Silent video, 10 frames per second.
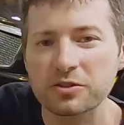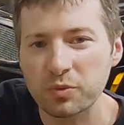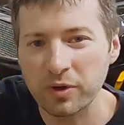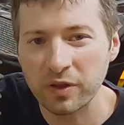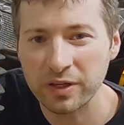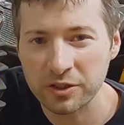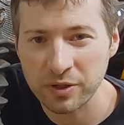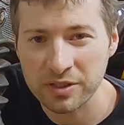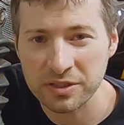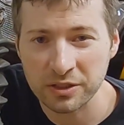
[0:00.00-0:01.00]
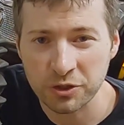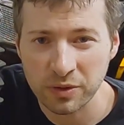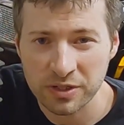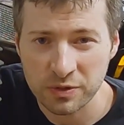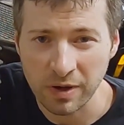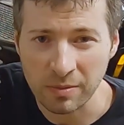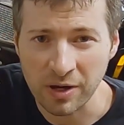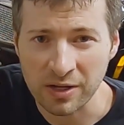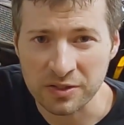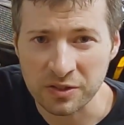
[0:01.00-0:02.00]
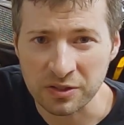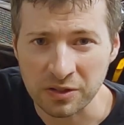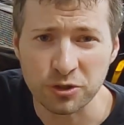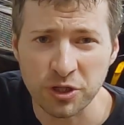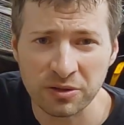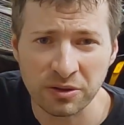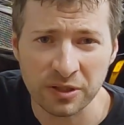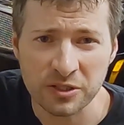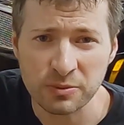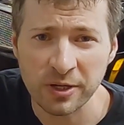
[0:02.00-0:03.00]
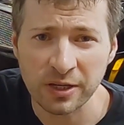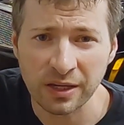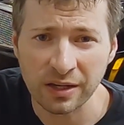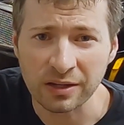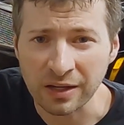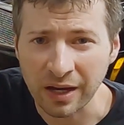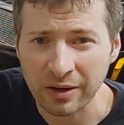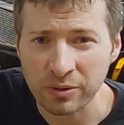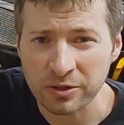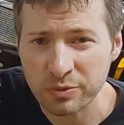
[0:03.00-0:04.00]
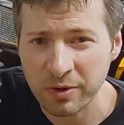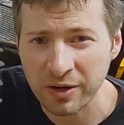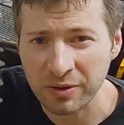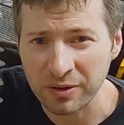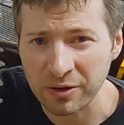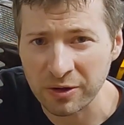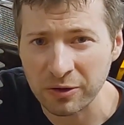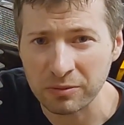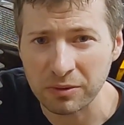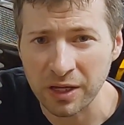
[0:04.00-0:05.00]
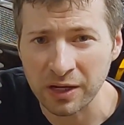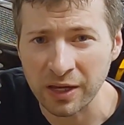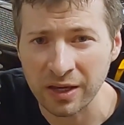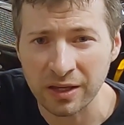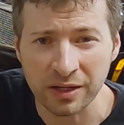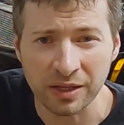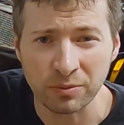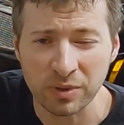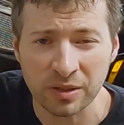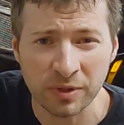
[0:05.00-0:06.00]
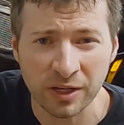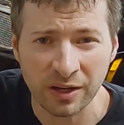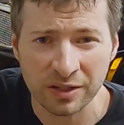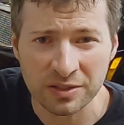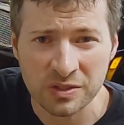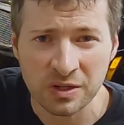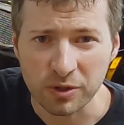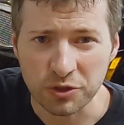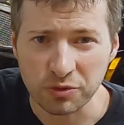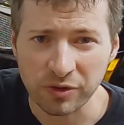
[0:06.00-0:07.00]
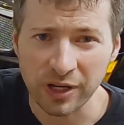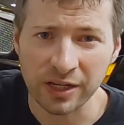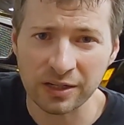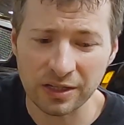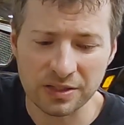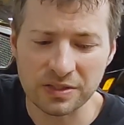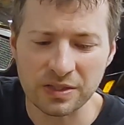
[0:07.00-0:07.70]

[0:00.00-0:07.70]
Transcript: It's a really interesting choice by Mazda. Generally speaking, on high horsepower NA and NB Miatas, what you'll find is